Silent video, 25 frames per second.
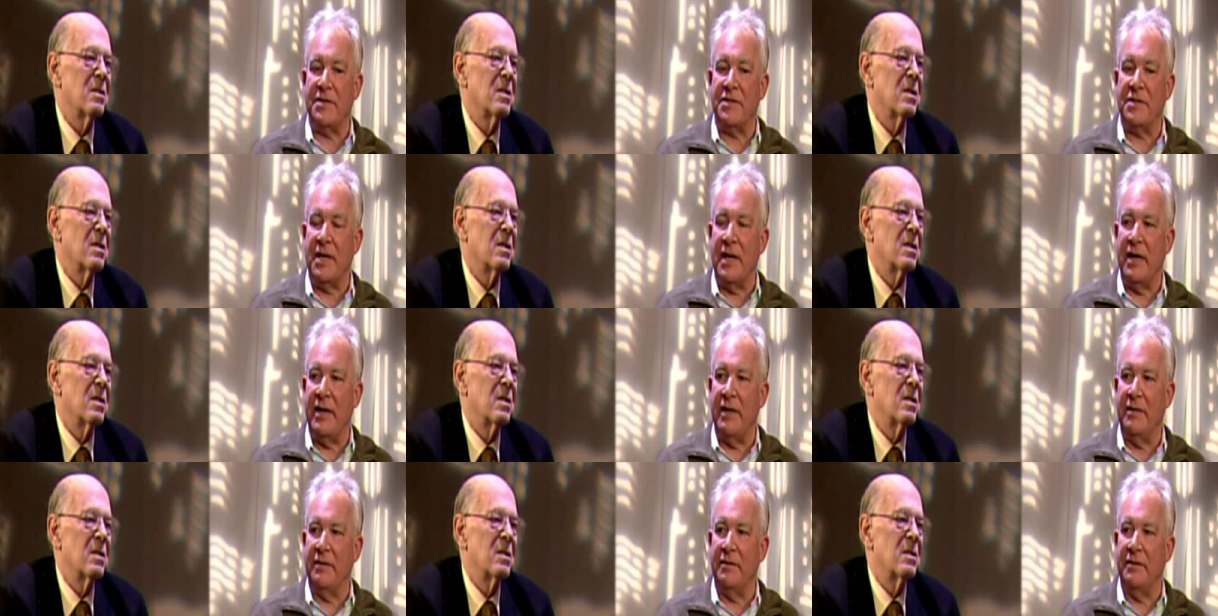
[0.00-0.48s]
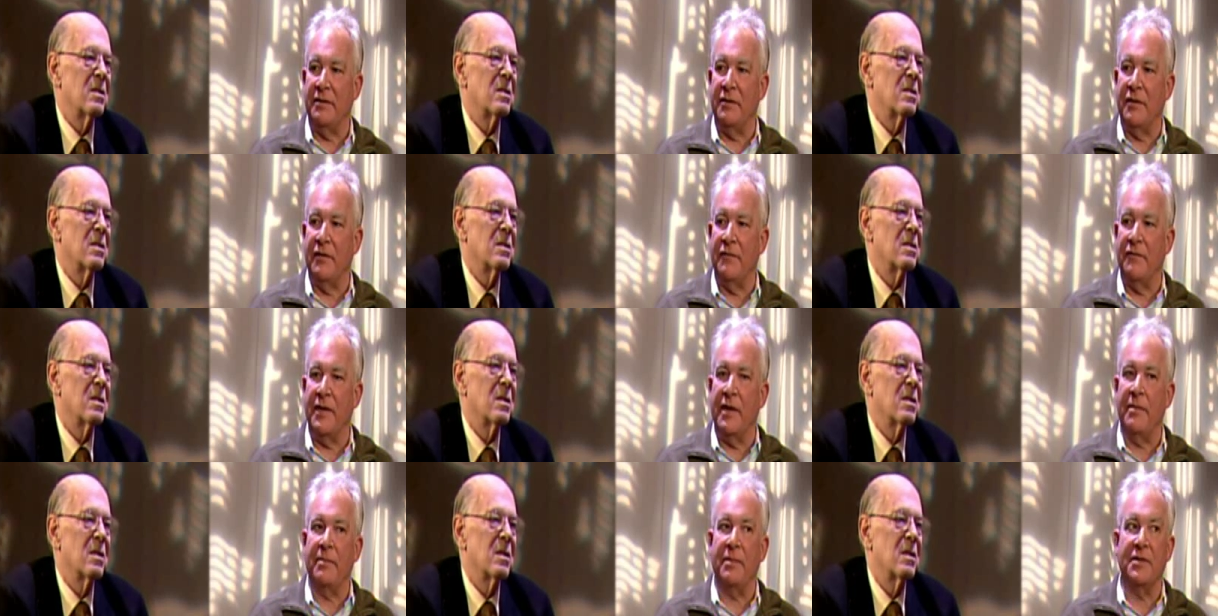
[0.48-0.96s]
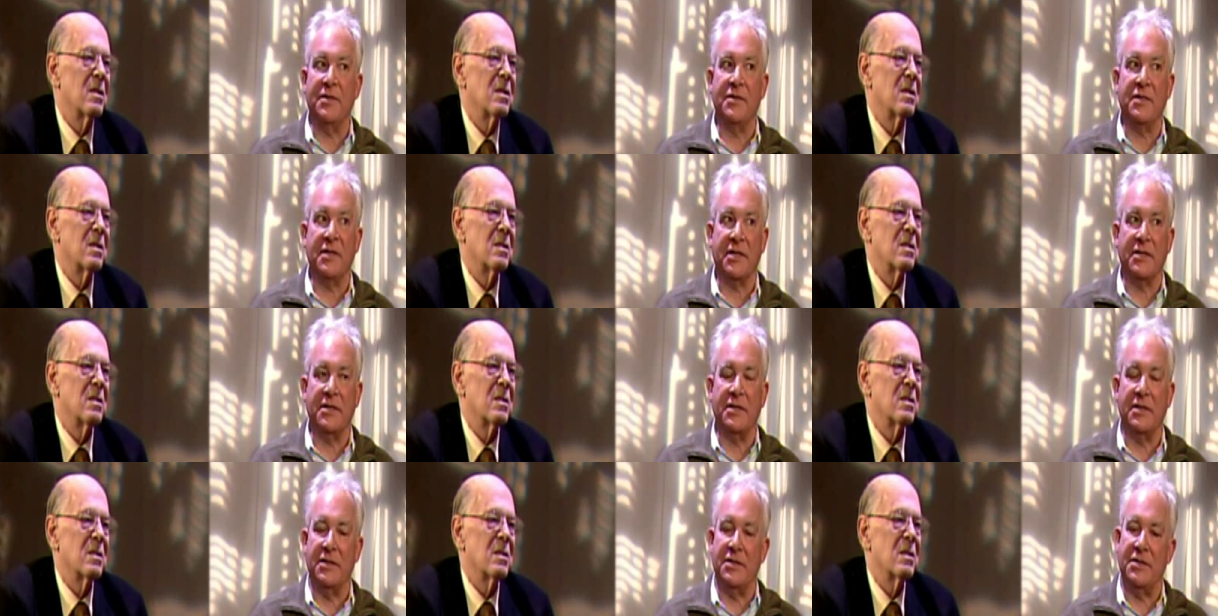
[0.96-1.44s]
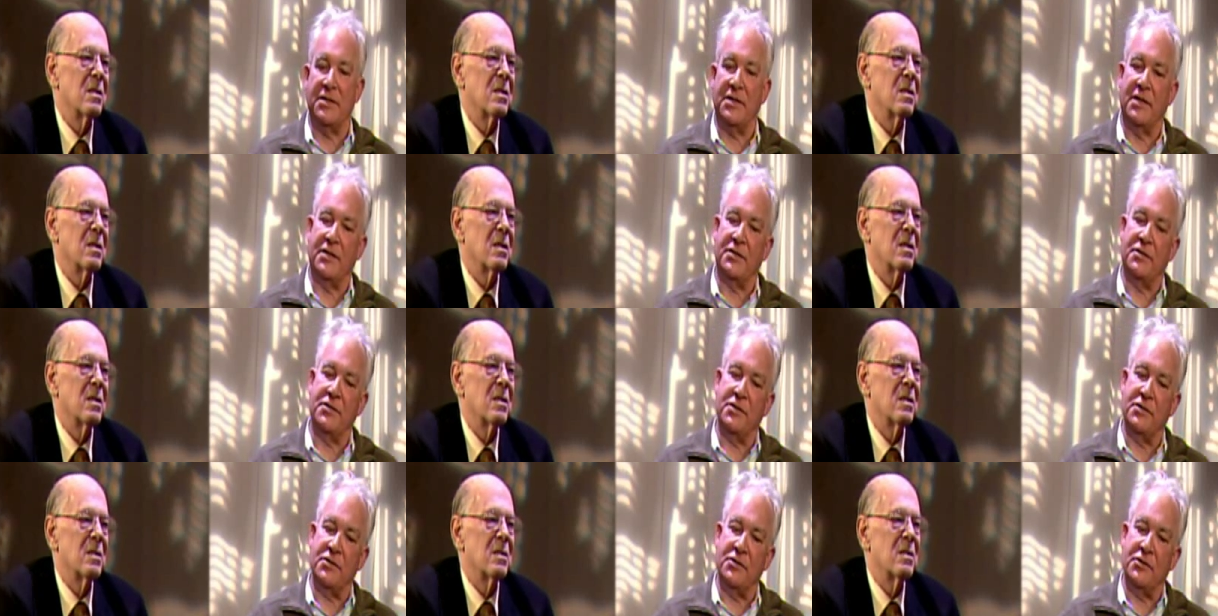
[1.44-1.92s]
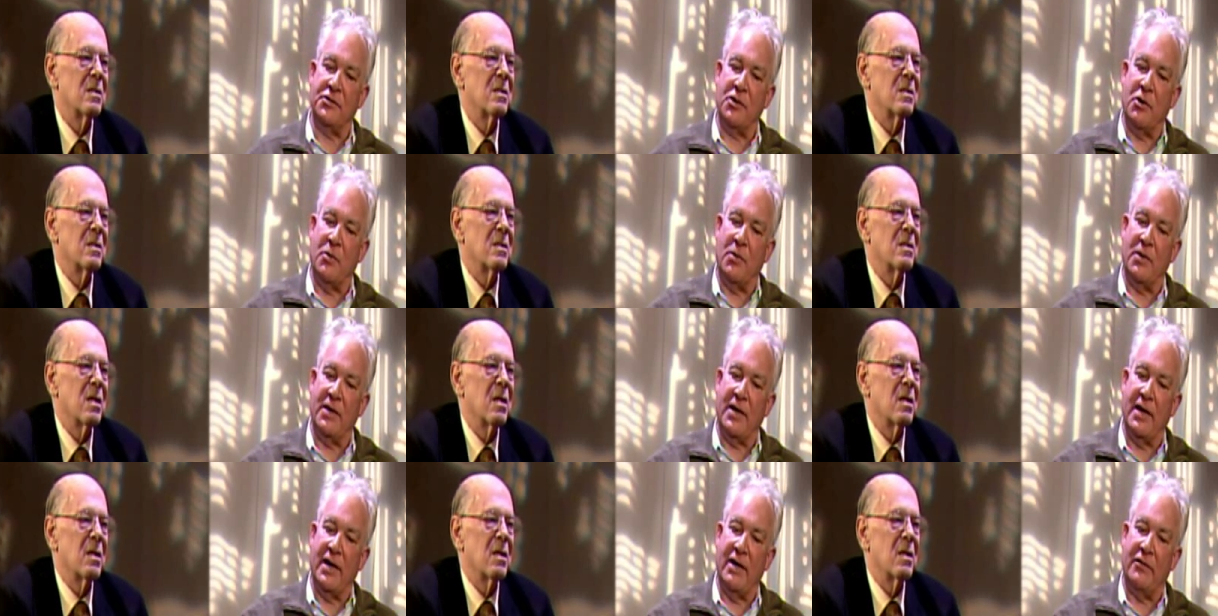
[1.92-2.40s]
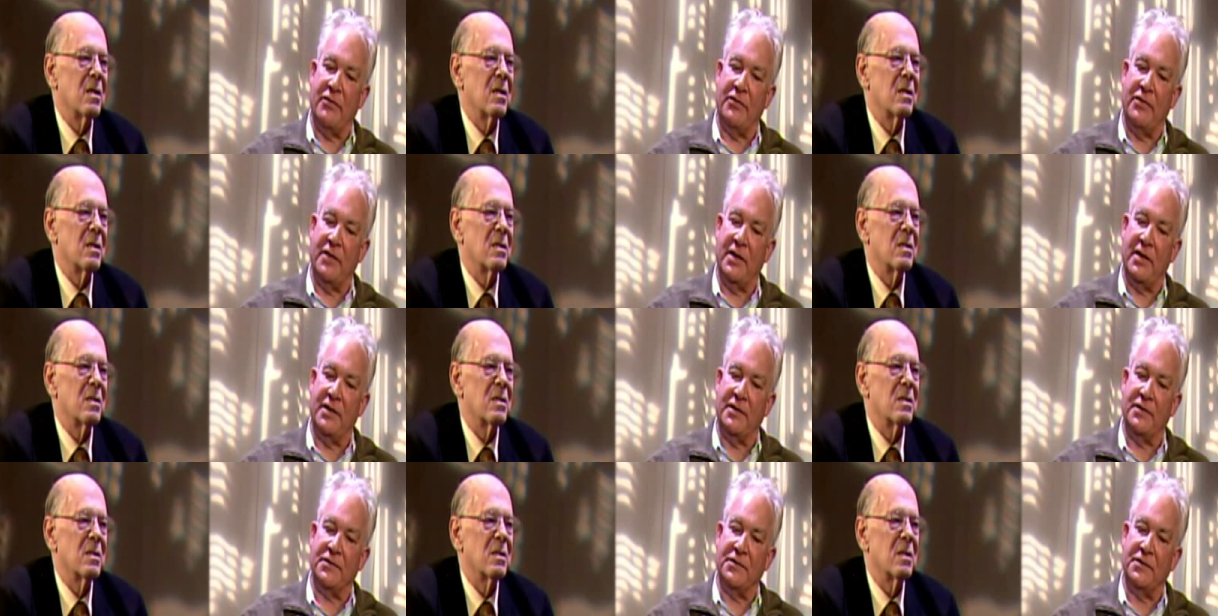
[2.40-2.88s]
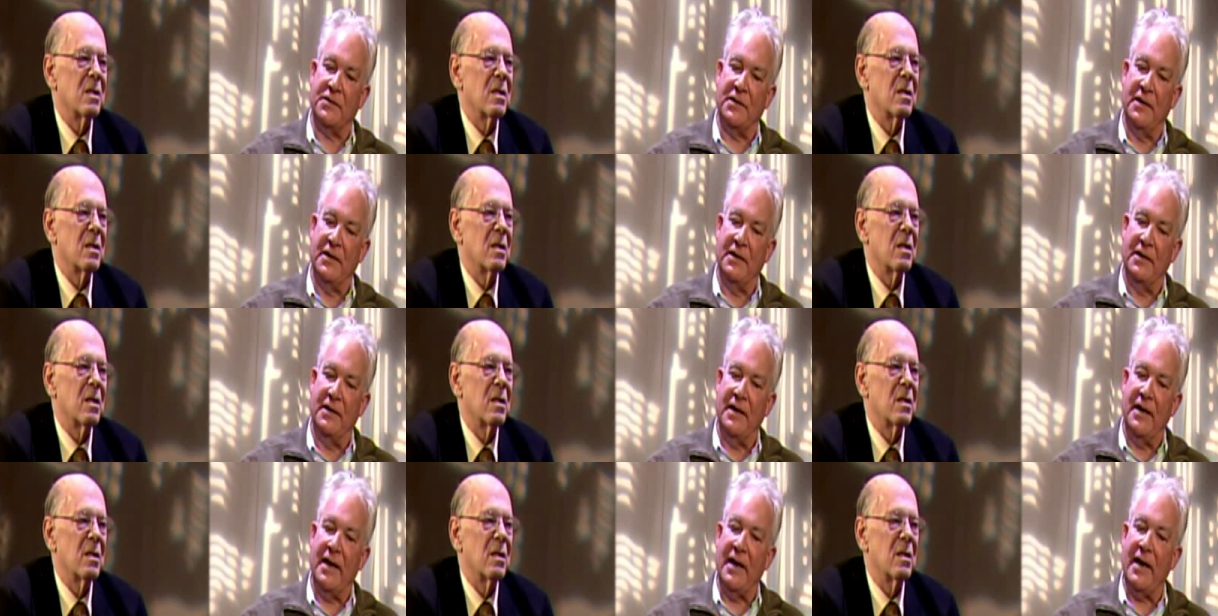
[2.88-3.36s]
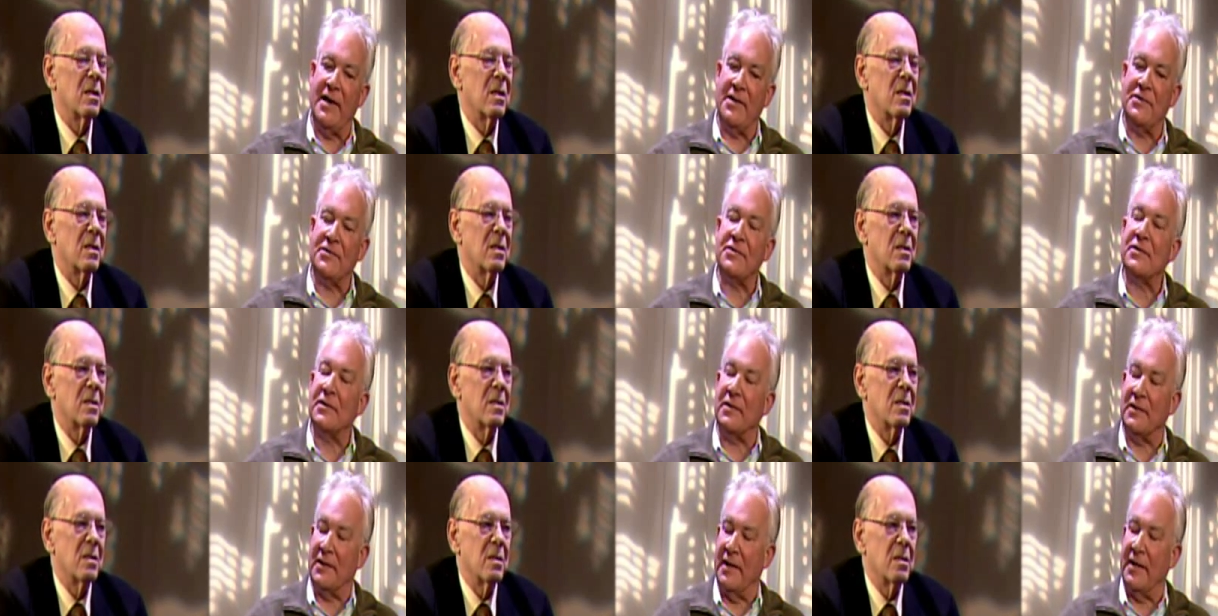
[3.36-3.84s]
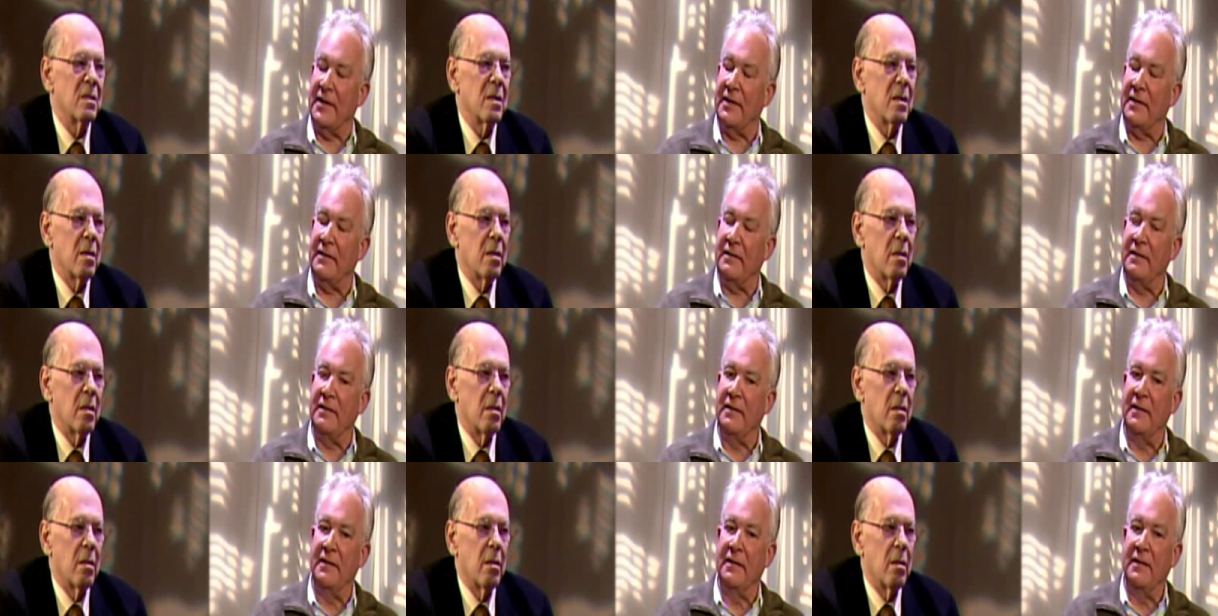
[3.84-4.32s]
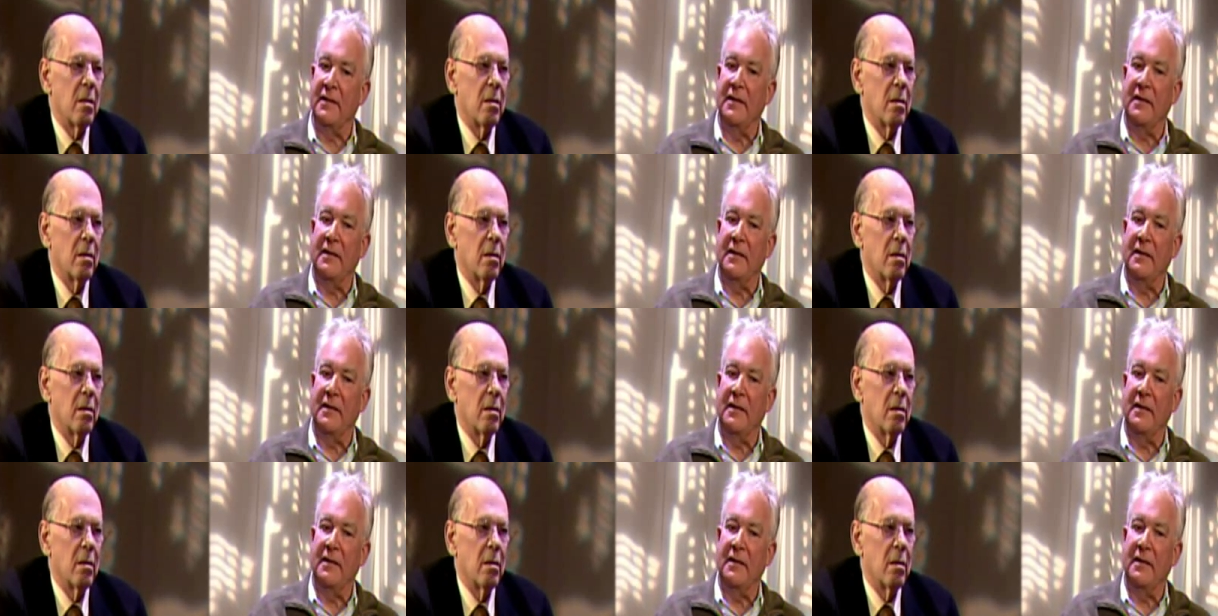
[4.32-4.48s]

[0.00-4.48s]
Speaker 1: at Parris Island in November '66, just showing how things escalated.